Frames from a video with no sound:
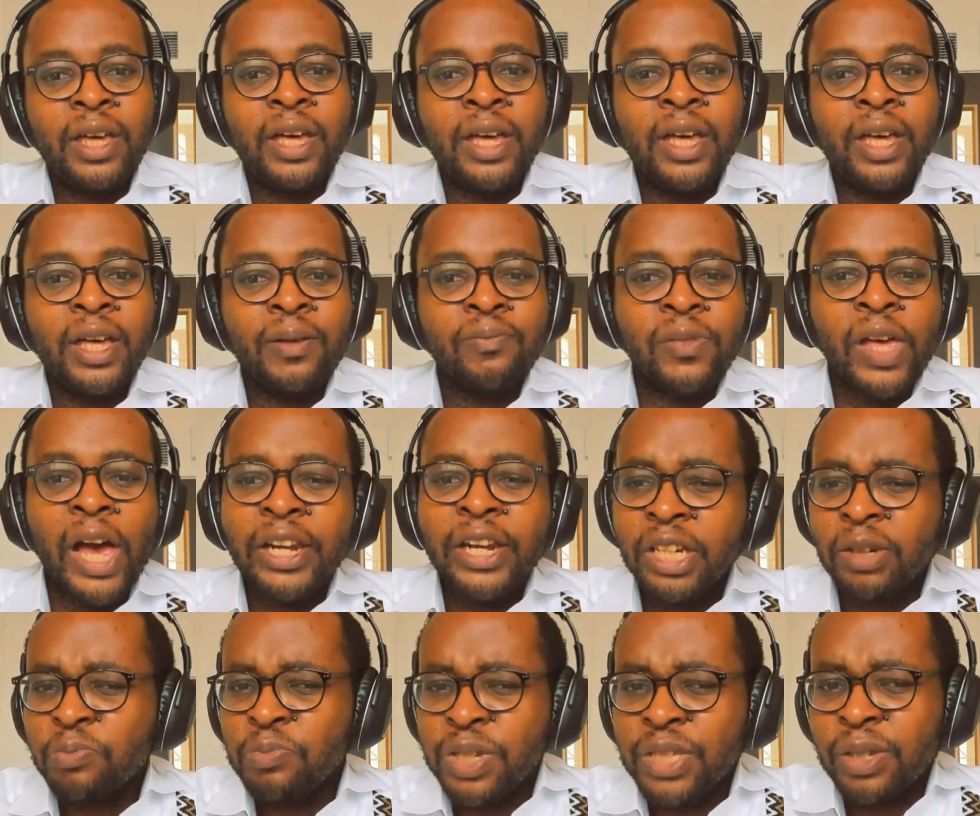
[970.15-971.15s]
I
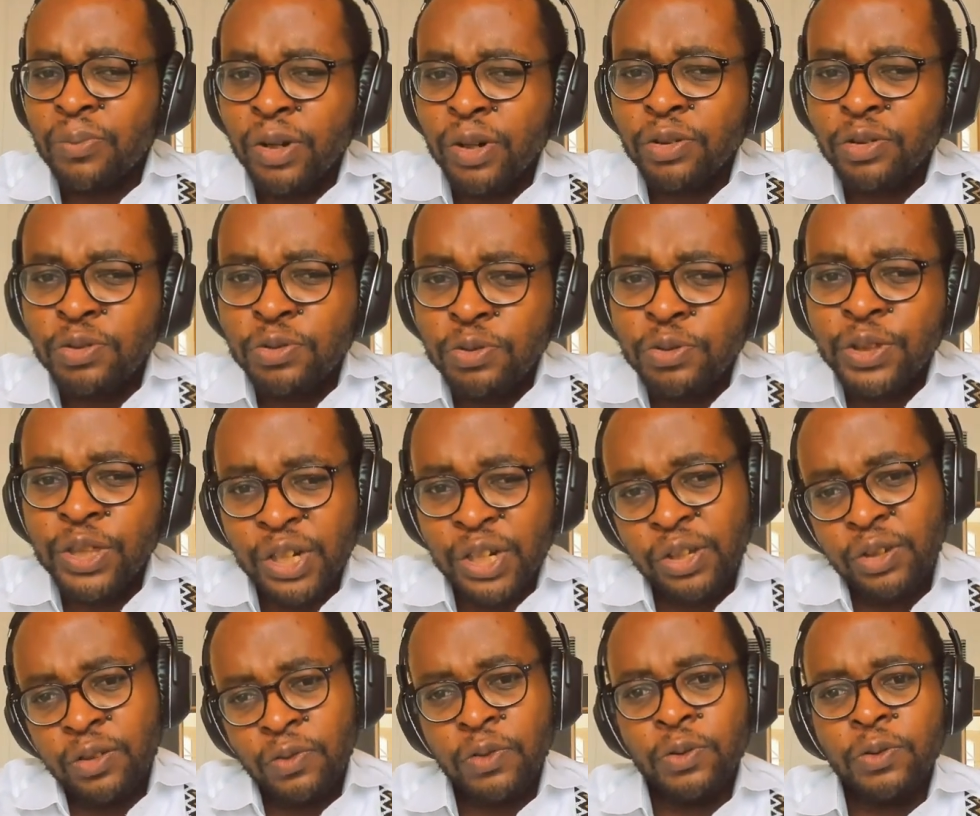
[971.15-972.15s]
did miss about 2 or
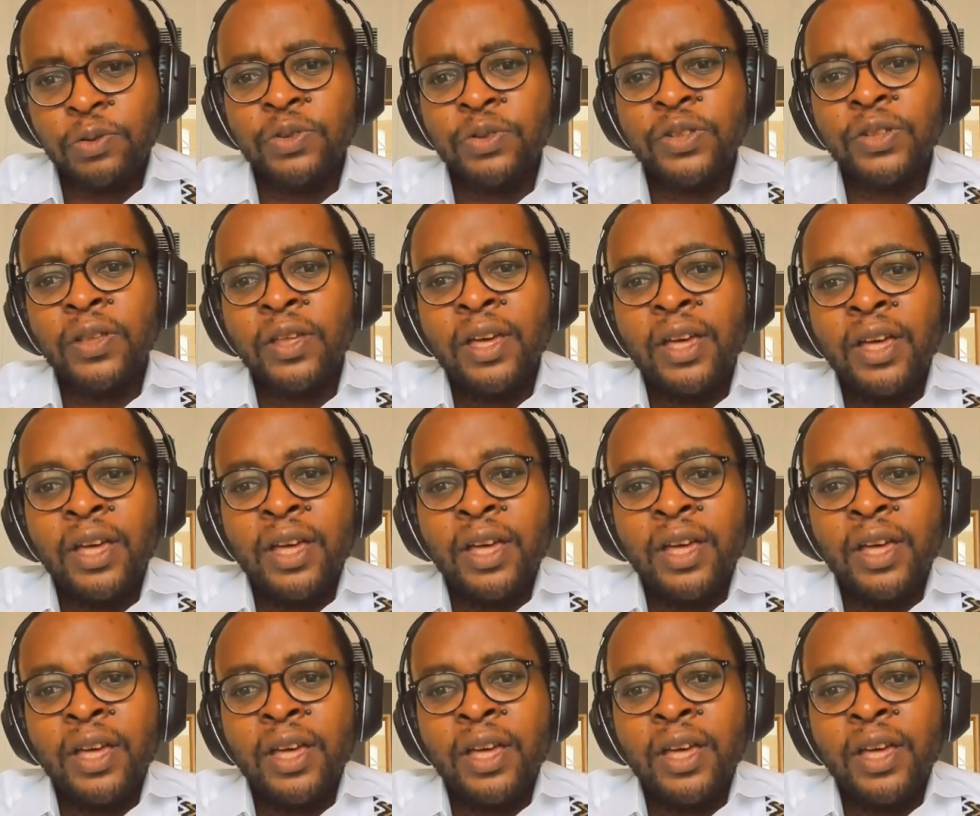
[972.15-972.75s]
3 of those,